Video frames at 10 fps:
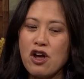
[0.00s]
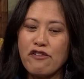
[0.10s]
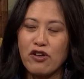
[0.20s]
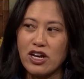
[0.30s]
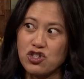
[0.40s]

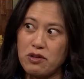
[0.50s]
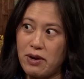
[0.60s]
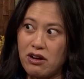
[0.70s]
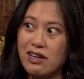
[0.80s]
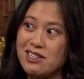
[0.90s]
for Asian
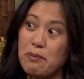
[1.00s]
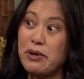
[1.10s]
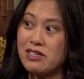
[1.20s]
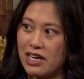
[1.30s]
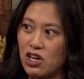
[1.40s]
Americans in
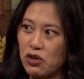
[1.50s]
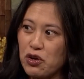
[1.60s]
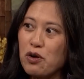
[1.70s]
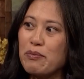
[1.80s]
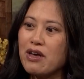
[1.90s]

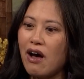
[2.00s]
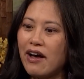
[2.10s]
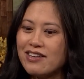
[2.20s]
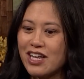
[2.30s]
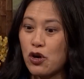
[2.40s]
particular
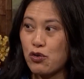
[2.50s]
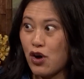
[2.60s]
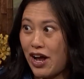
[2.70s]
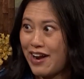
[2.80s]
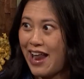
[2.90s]
because they don't know
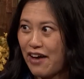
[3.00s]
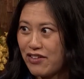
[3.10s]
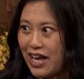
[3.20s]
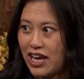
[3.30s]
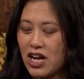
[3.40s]
how to
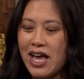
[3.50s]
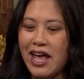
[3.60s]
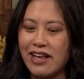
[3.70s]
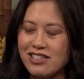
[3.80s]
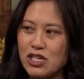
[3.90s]
navigate
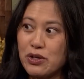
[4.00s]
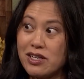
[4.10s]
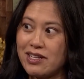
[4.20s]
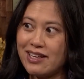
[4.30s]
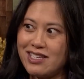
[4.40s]
and deal with
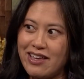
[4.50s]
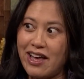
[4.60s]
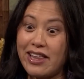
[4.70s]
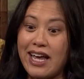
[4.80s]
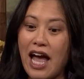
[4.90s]
this idea
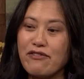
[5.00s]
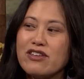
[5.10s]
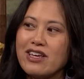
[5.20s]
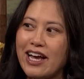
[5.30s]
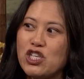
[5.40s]
that like
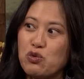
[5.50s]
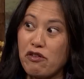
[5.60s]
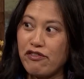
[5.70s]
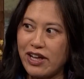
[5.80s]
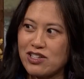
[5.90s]
everything I do
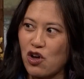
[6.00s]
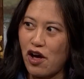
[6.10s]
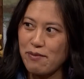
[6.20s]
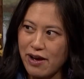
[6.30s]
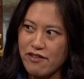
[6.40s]
reflects
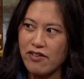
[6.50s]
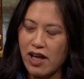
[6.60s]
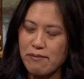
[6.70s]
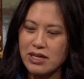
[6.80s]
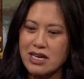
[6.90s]
on my
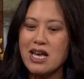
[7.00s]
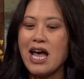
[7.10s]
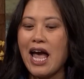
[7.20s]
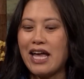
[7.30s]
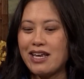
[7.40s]
family
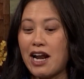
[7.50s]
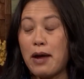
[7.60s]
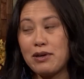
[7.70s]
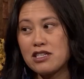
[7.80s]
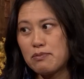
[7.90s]
and yet
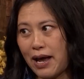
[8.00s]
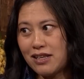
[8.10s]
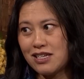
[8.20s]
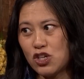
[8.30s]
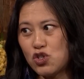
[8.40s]
I'm
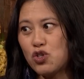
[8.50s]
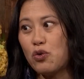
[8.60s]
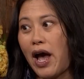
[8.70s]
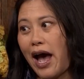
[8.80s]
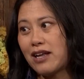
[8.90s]
expected to
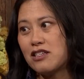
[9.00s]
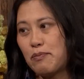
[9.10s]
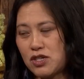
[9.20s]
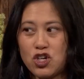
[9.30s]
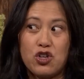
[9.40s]
act in a
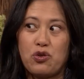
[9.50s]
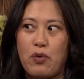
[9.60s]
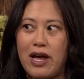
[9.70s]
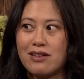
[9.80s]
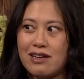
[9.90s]
particular
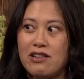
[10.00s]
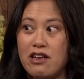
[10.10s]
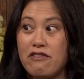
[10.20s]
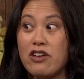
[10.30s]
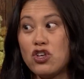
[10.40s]
way because I
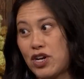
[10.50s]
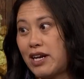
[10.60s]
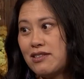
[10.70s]
live in the United